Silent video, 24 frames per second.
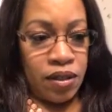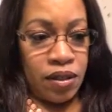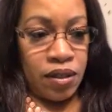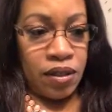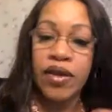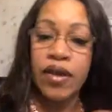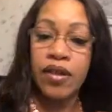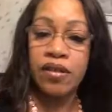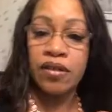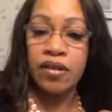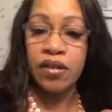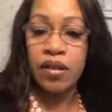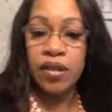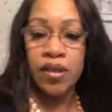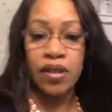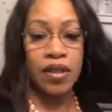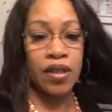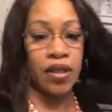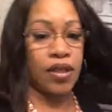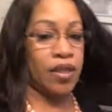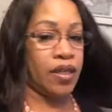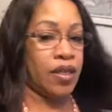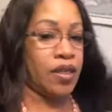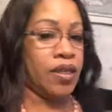
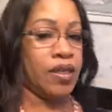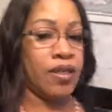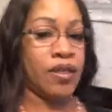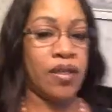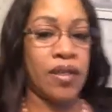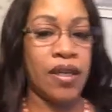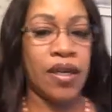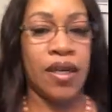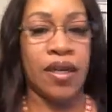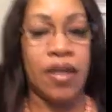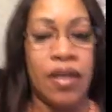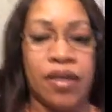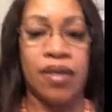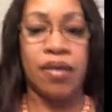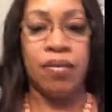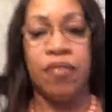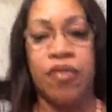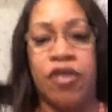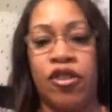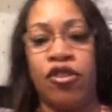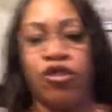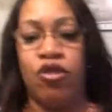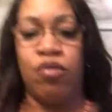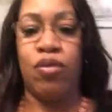And I
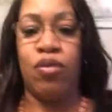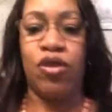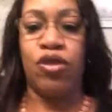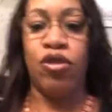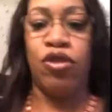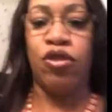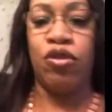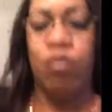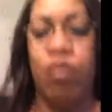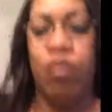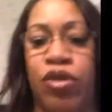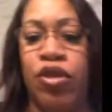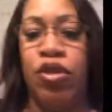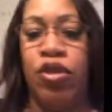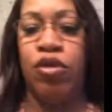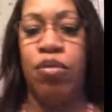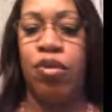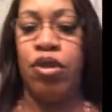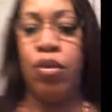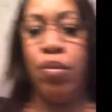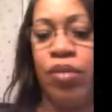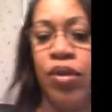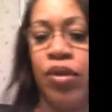am super, super duper